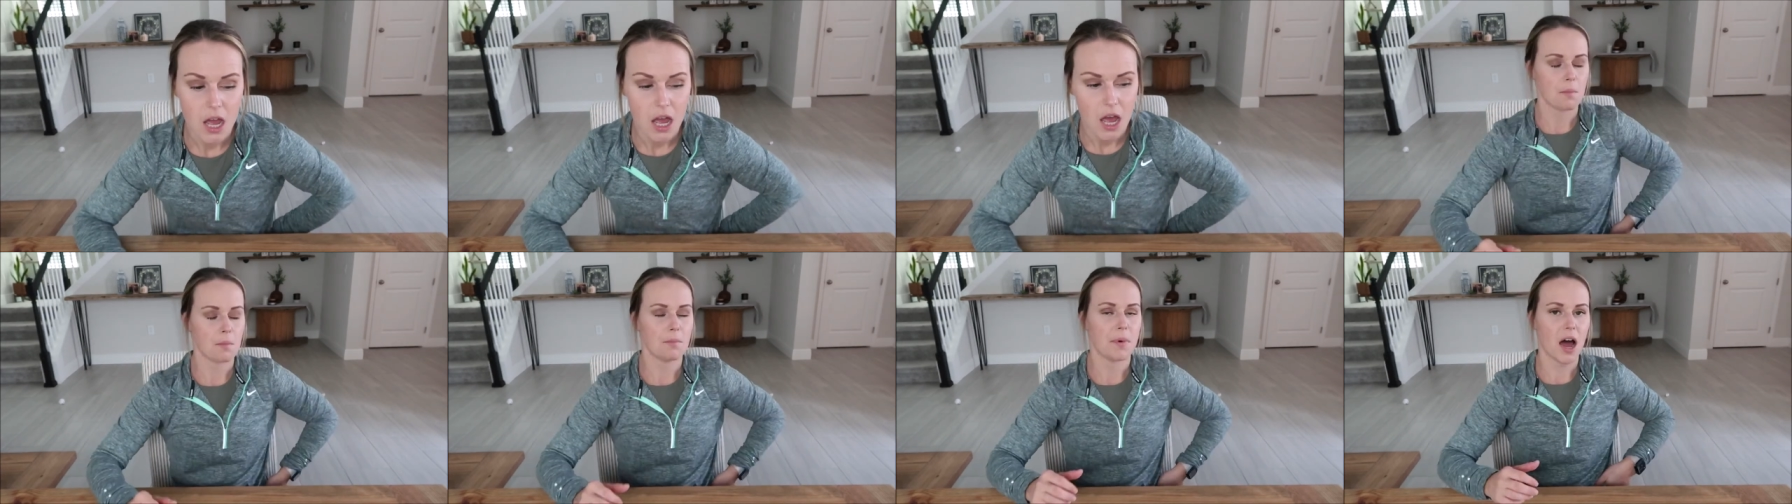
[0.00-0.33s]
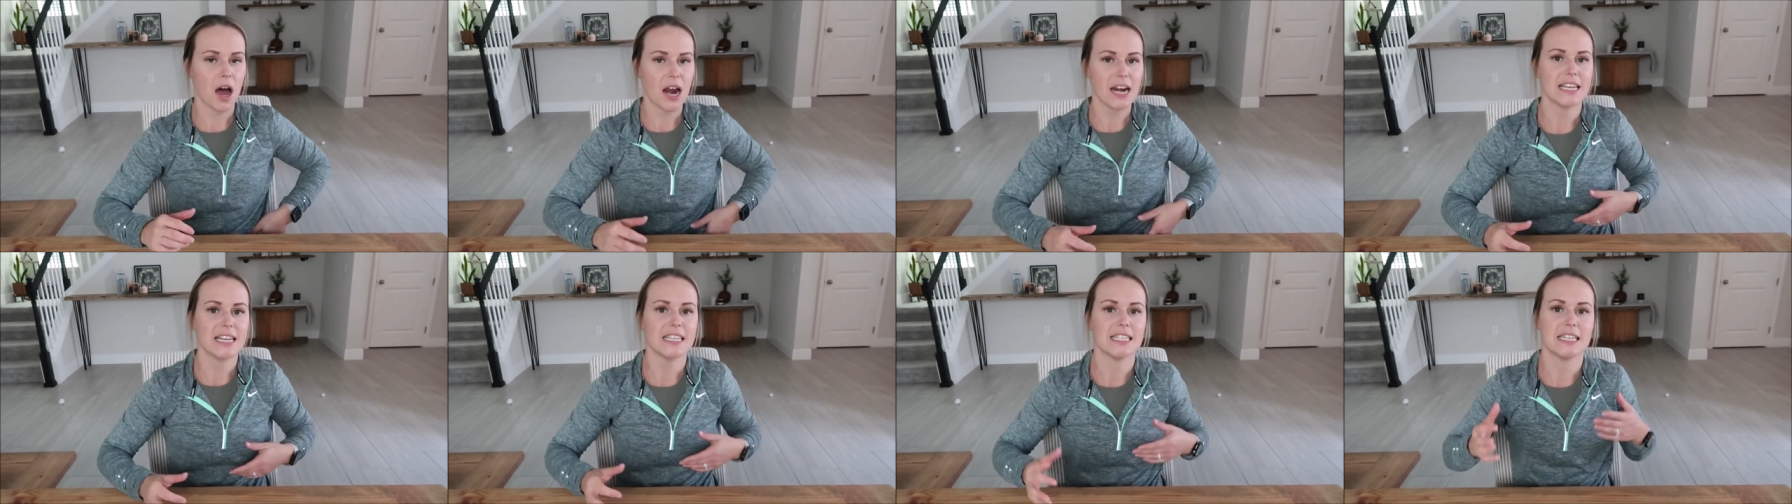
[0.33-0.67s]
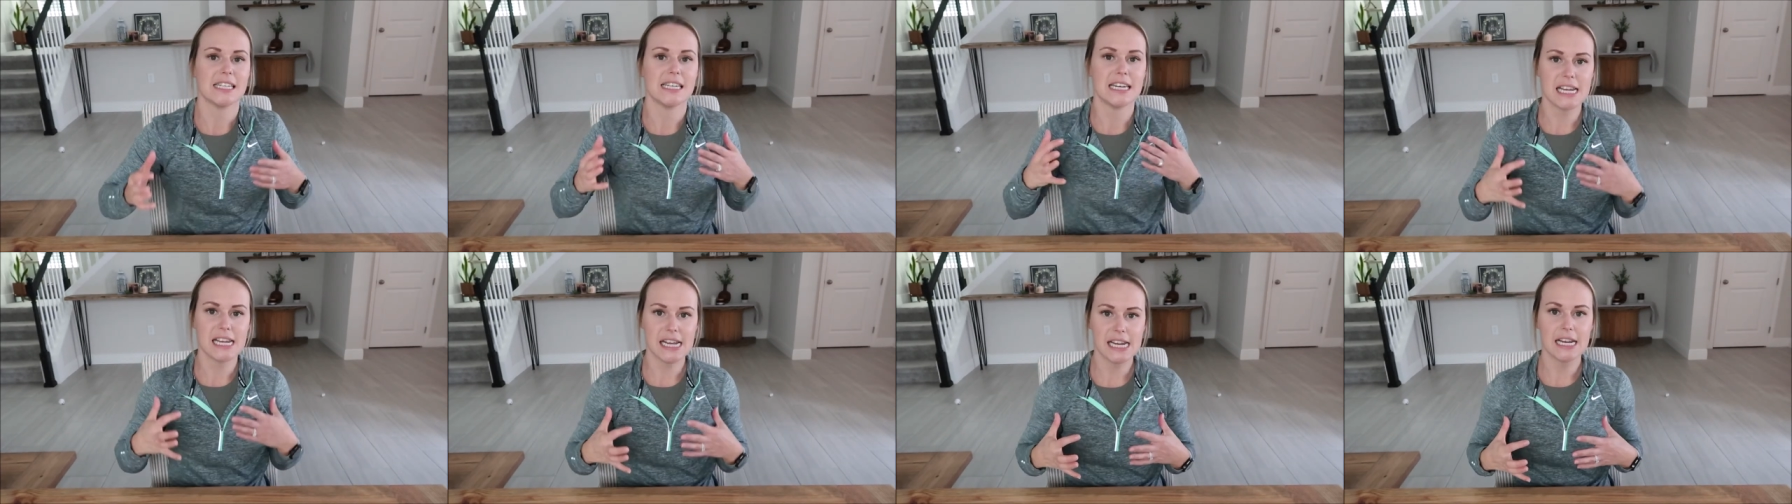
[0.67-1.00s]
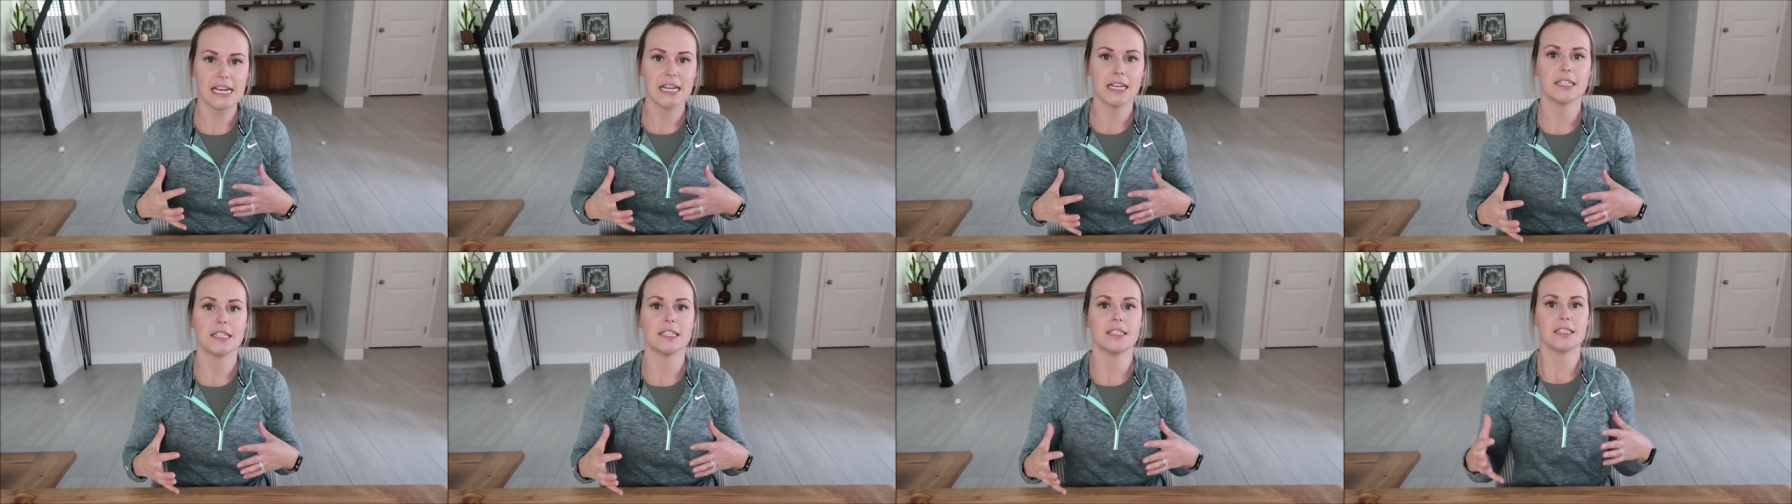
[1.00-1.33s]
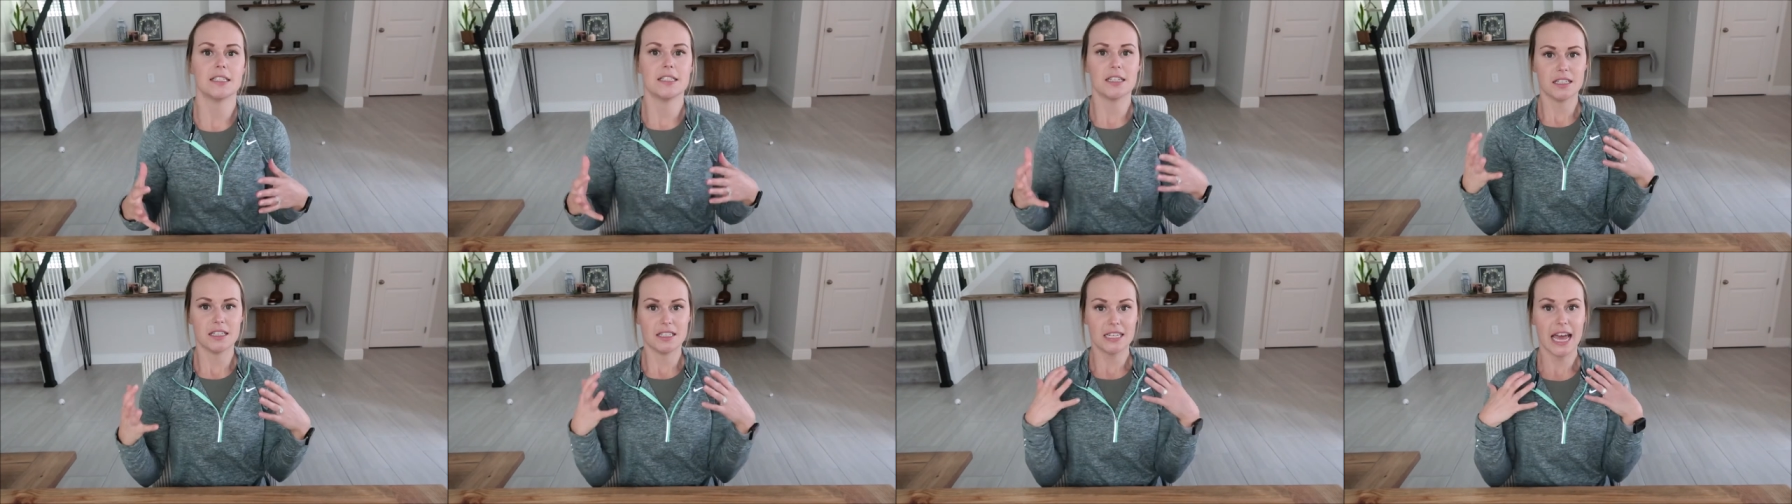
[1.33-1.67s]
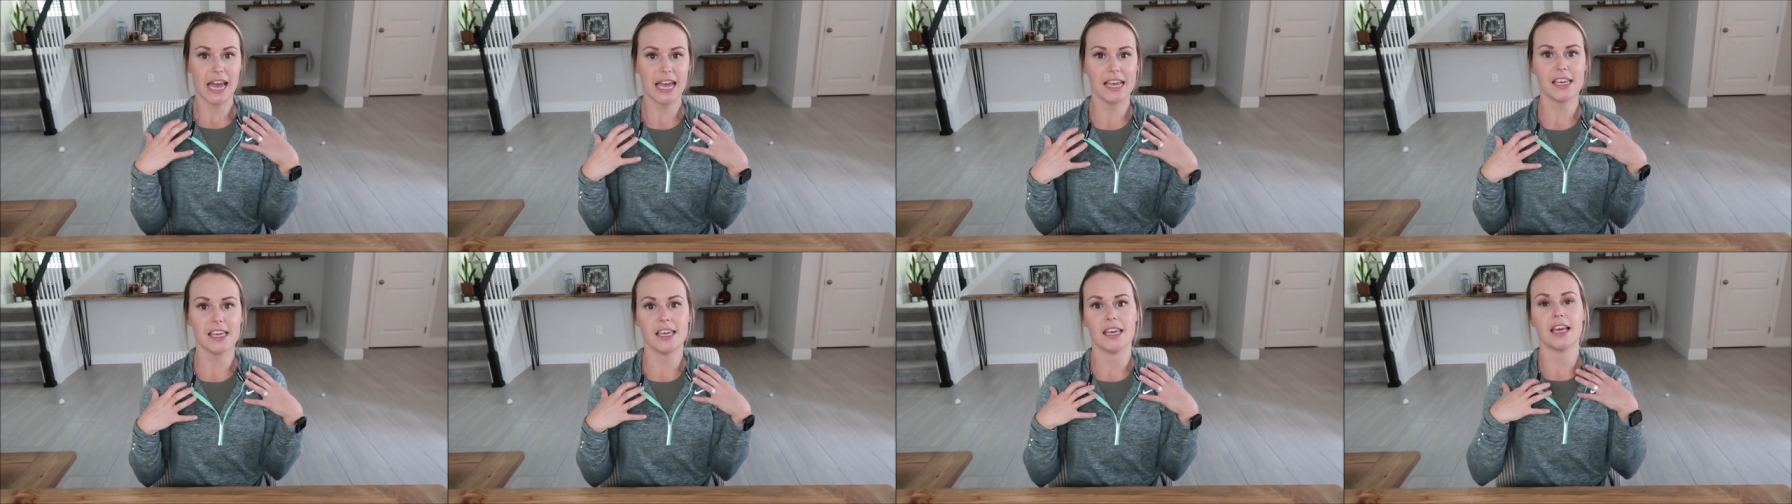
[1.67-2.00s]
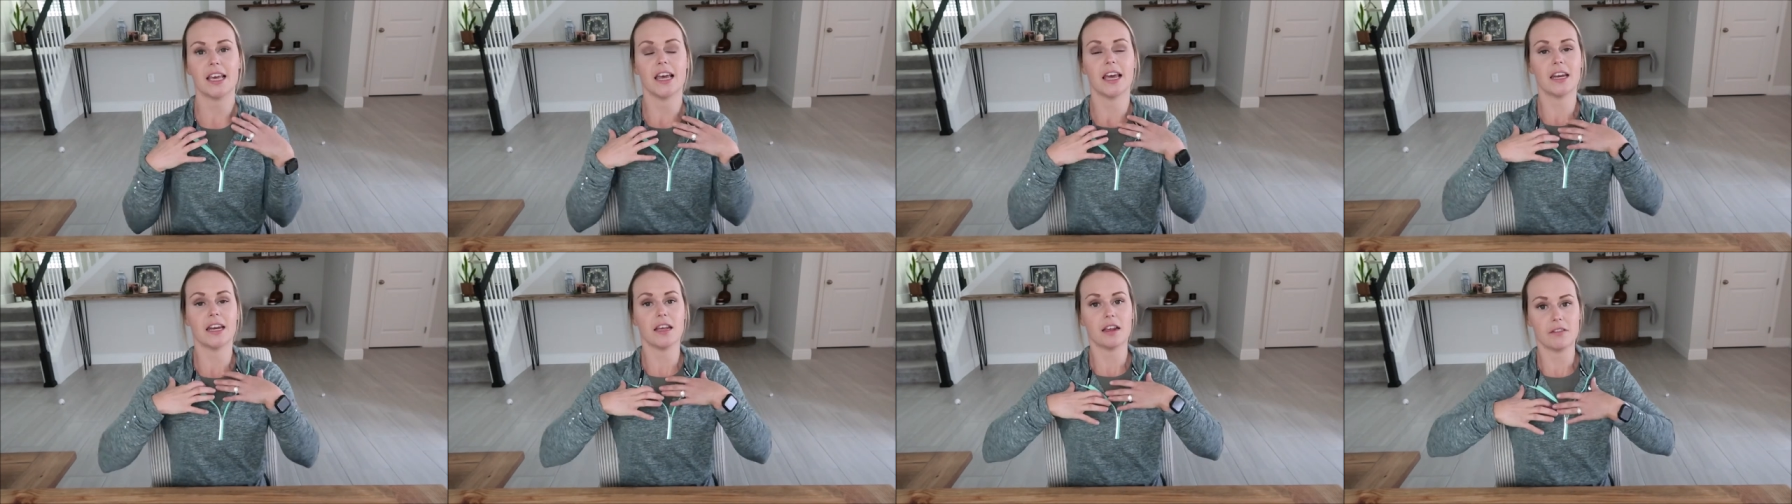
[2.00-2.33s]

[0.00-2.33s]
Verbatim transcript: Our bodies need to take in